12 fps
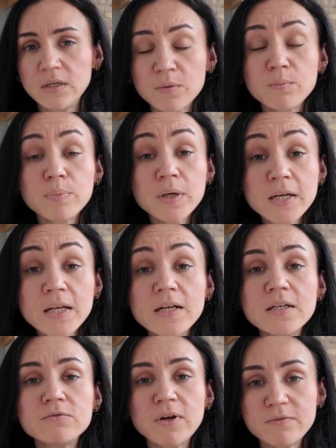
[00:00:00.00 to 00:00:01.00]
It
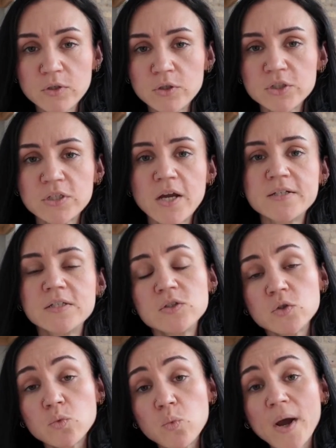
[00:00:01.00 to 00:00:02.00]
completely
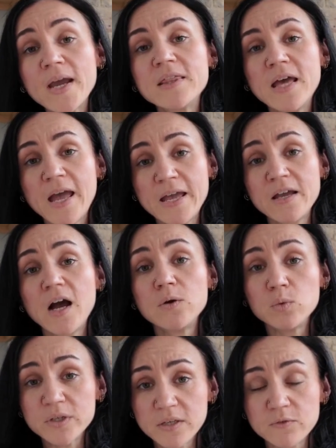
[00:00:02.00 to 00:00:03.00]
revolutionizes the way that
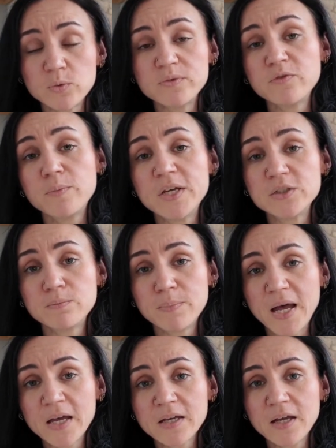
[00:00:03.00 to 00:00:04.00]
AI will give you information
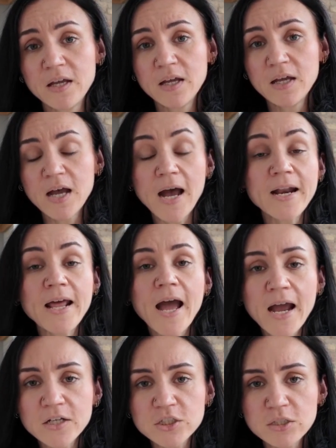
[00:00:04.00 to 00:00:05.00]
back, and it
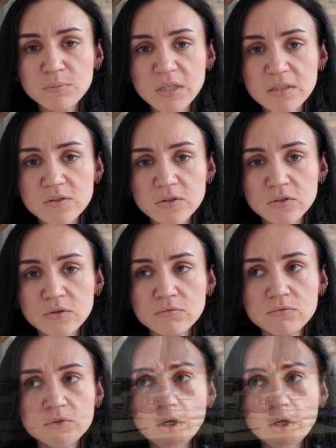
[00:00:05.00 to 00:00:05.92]
actually means that you